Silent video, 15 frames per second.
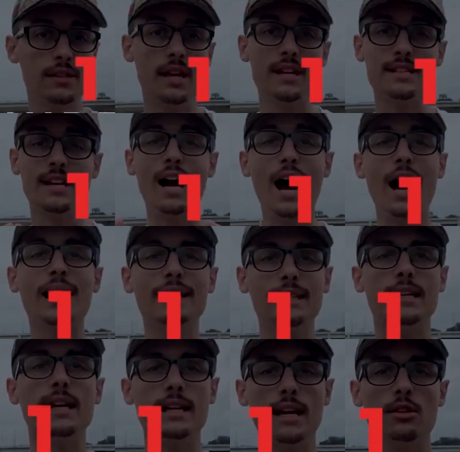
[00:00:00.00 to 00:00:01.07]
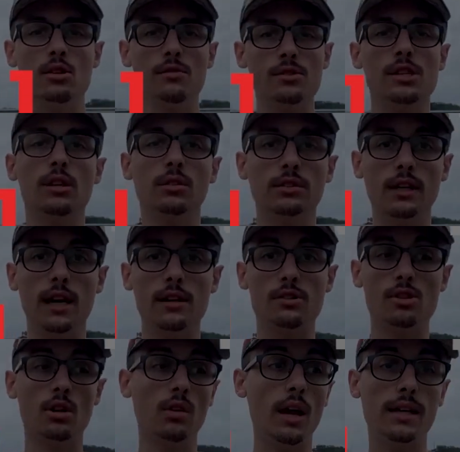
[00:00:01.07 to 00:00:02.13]
things that I can't get to every single day.
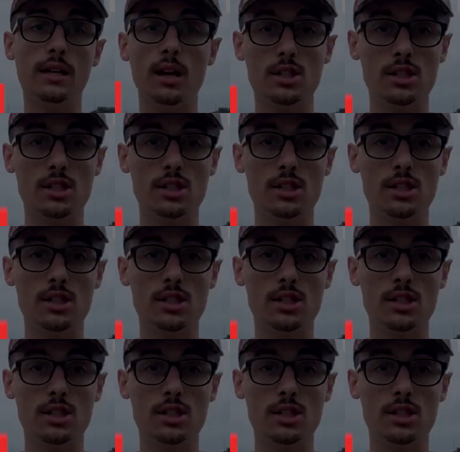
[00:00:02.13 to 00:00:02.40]
So like